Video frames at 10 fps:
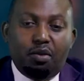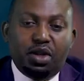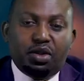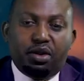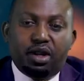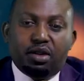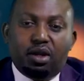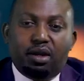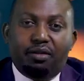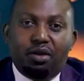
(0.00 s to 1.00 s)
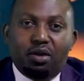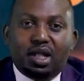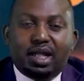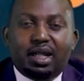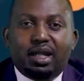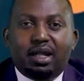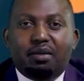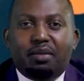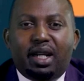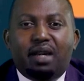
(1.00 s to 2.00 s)
me to greet our viewers.
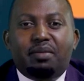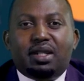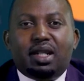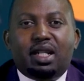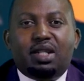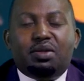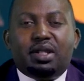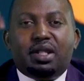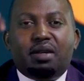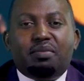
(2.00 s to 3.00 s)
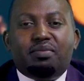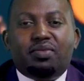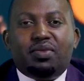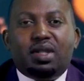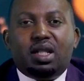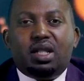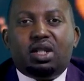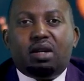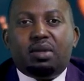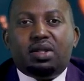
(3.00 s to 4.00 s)
My name is Irene Twesam, the
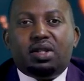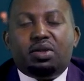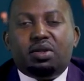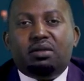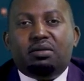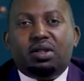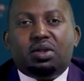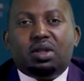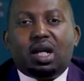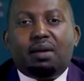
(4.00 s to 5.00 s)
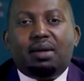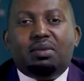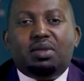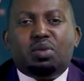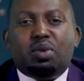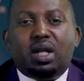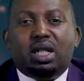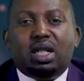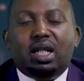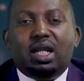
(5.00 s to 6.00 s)
Chairman, Central Division, Kawale
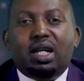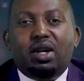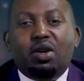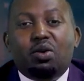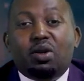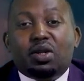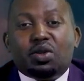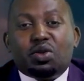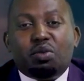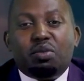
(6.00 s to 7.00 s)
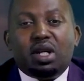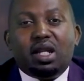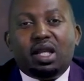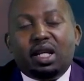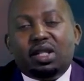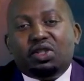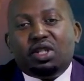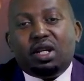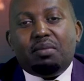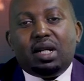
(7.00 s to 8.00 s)
Municipality, who has also been the
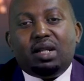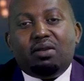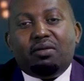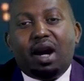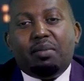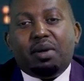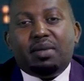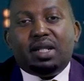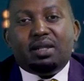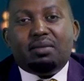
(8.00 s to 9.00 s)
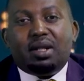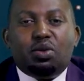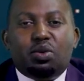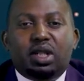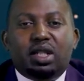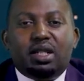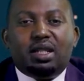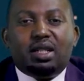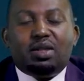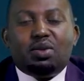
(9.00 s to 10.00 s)
Chairman of Upper Maziba, which
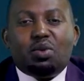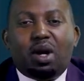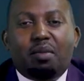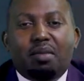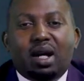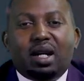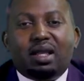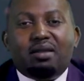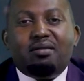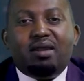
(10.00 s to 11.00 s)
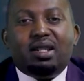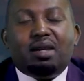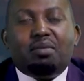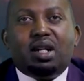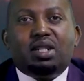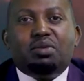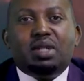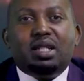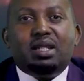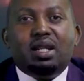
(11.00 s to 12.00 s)
is among the 3
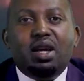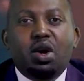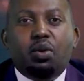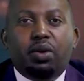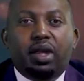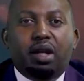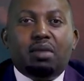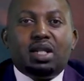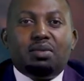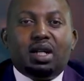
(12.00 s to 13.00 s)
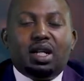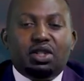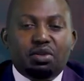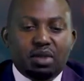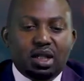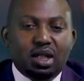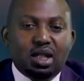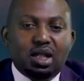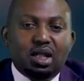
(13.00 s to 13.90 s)
subcatchments within Maziba catchment